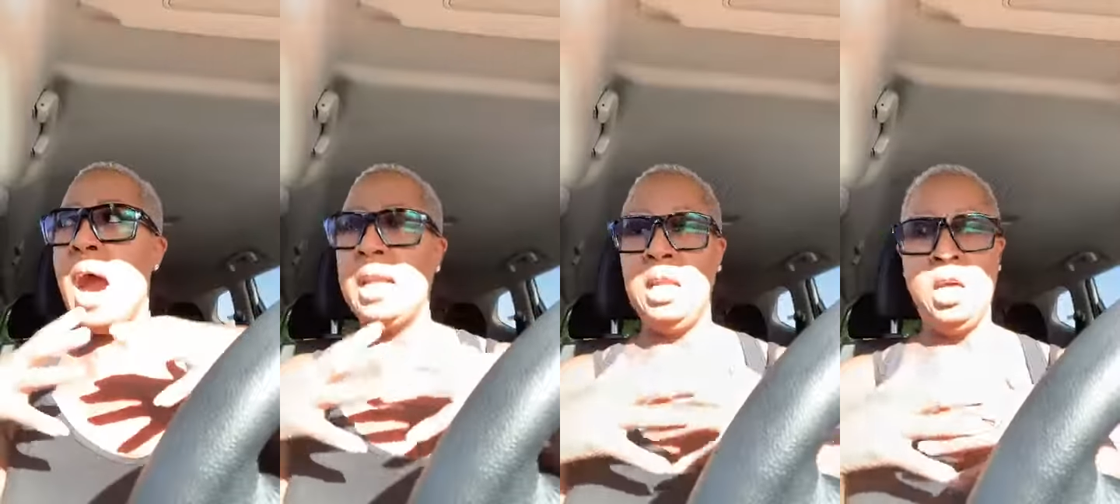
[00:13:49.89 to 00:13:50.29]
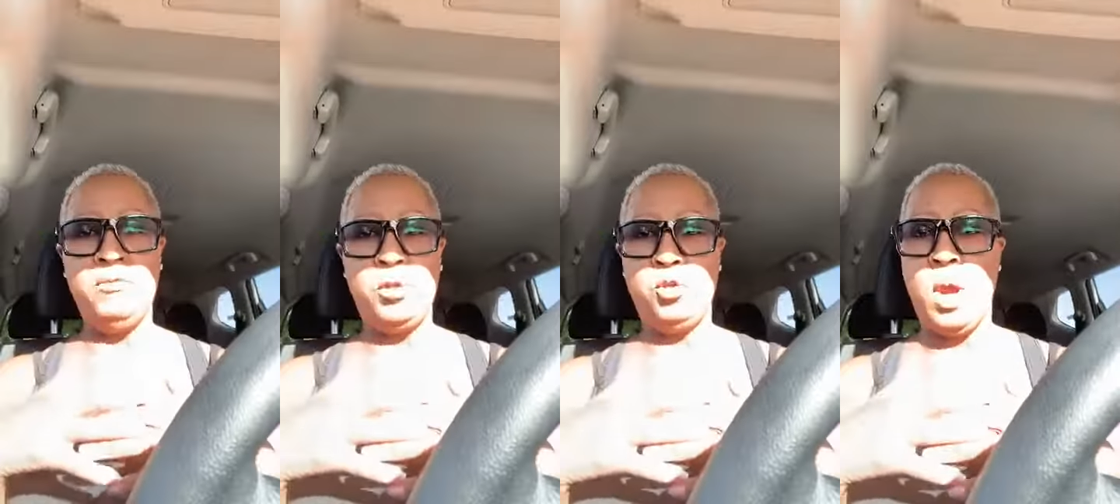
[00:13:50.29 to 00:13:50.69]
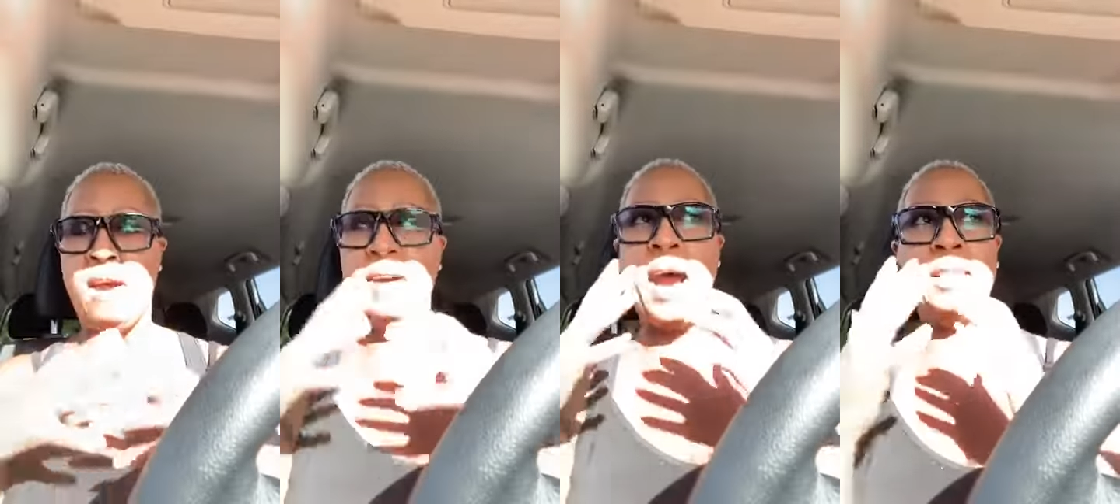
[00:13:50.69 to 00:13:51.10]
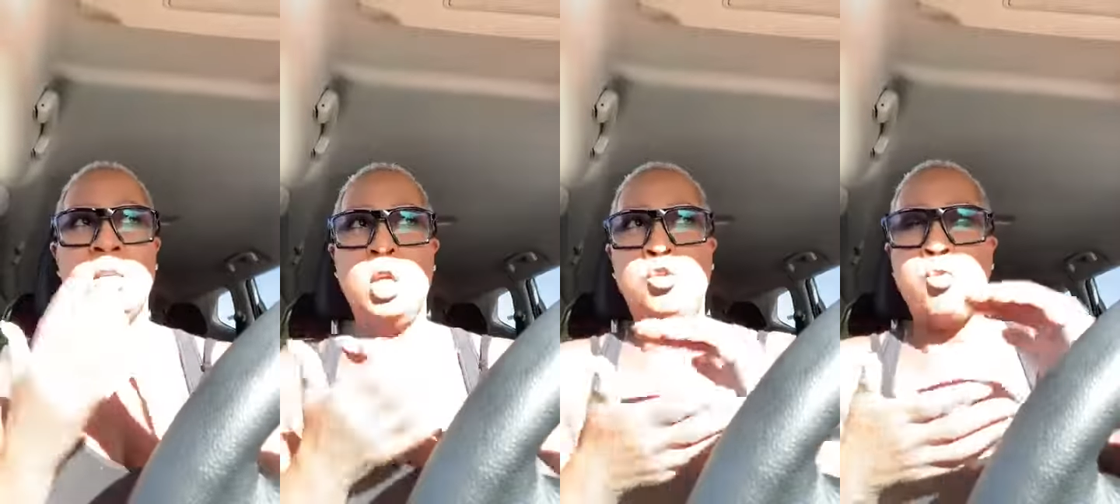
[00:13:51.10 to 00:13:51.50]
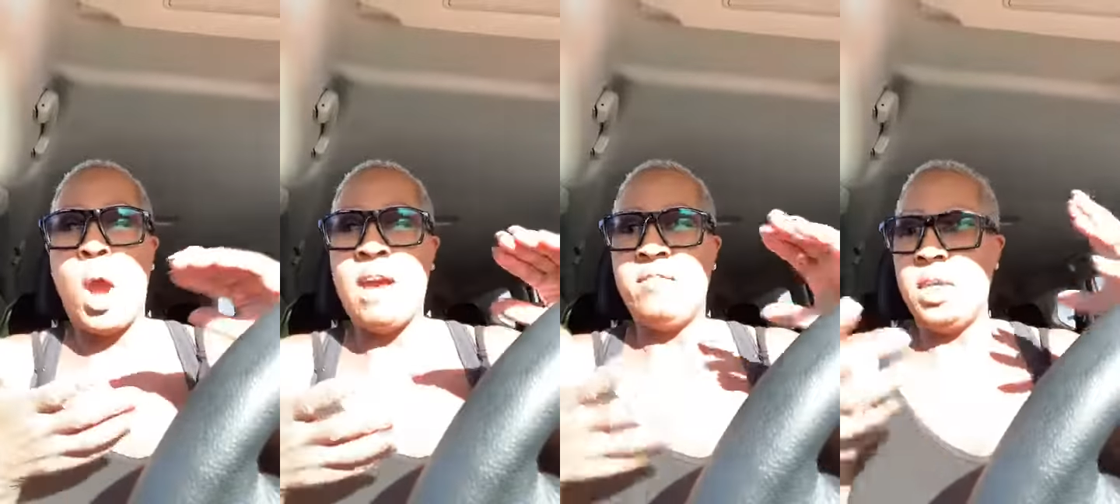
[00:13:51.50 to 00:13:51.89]
I love to drive.
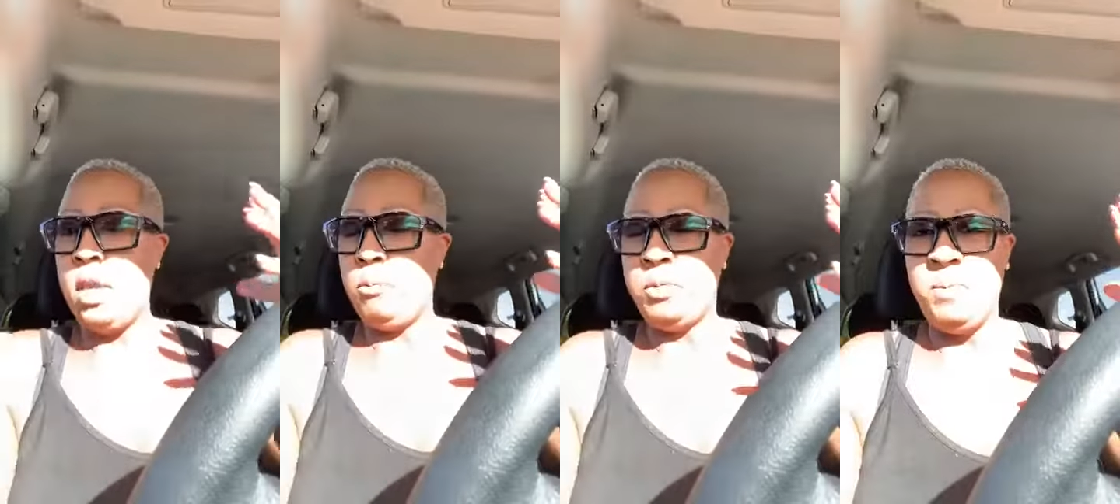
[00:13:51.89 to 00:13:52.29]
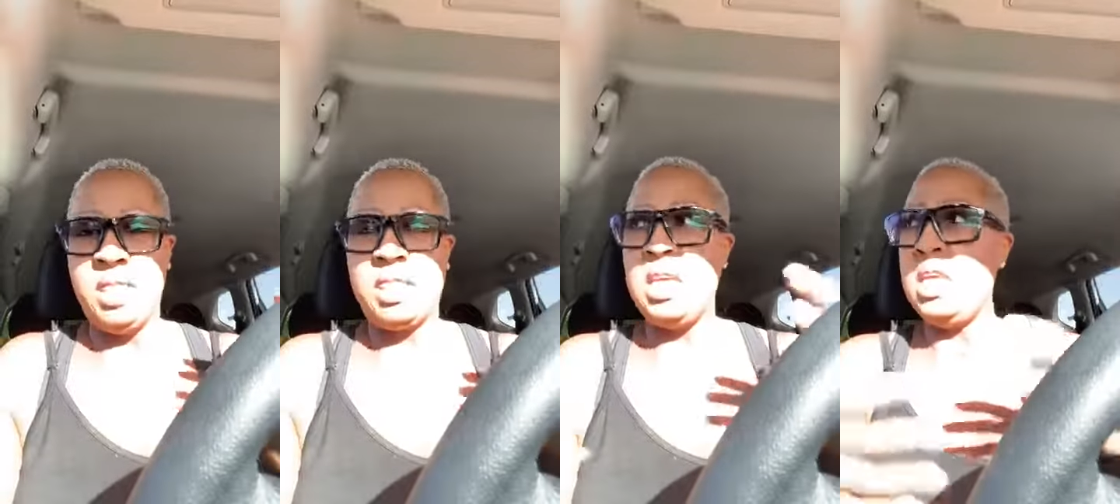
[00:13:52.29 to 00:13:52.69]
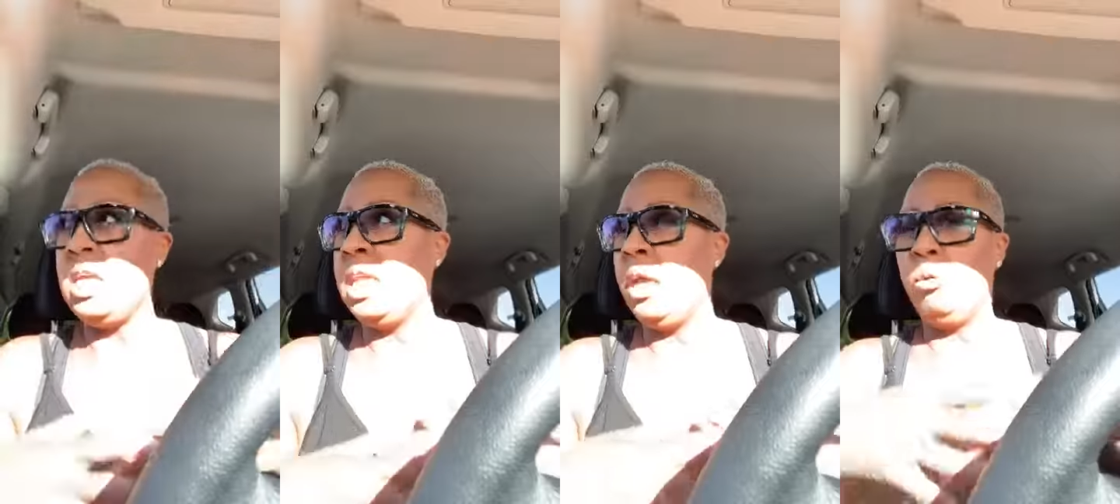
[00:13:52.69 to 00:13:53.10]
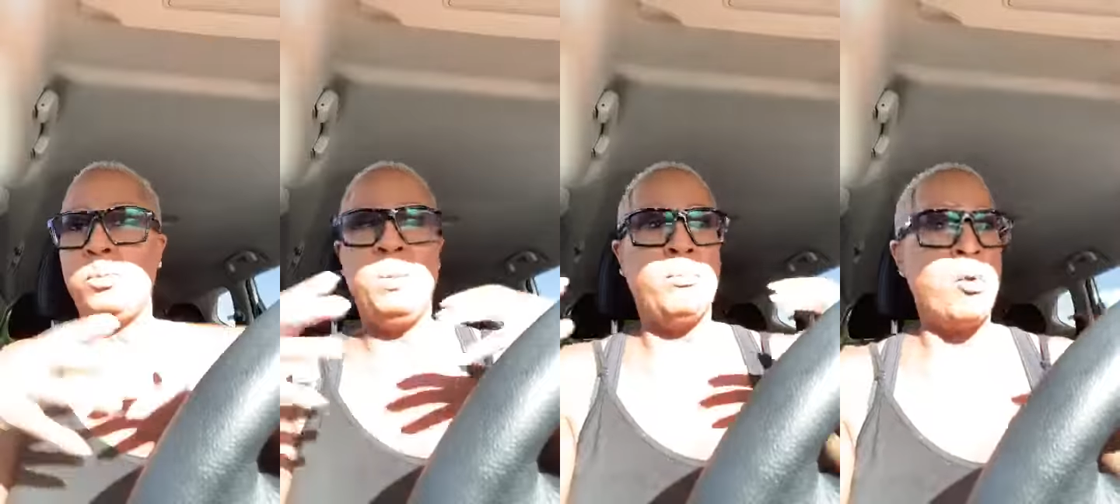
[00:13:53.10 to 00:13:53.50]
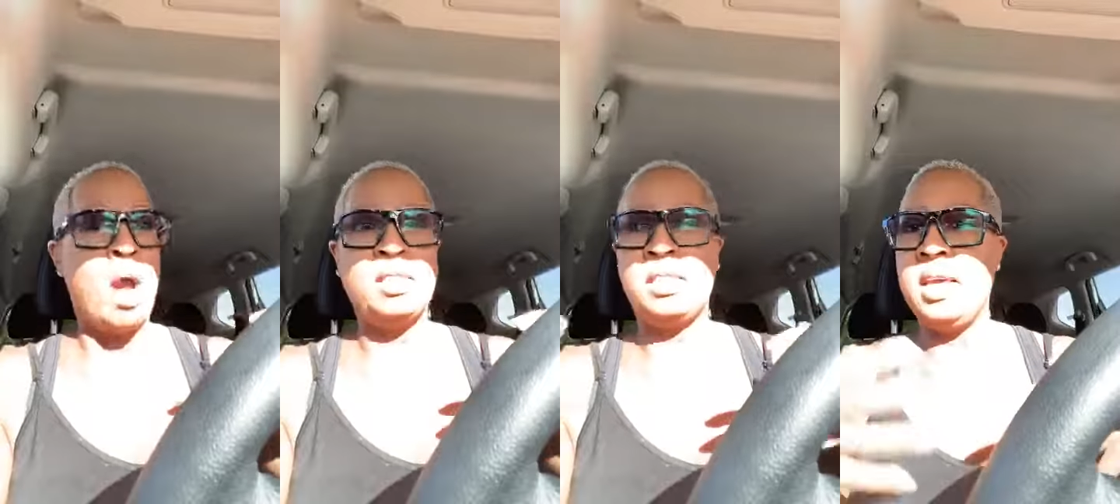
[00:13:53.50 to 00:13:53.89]
Driving helps me think. It helps me
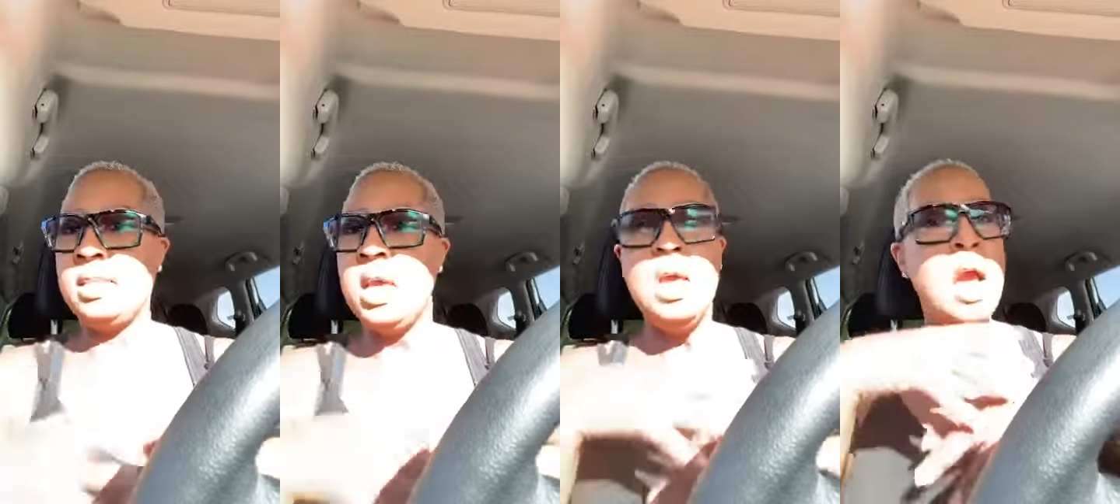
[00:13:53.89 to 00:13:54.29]
process.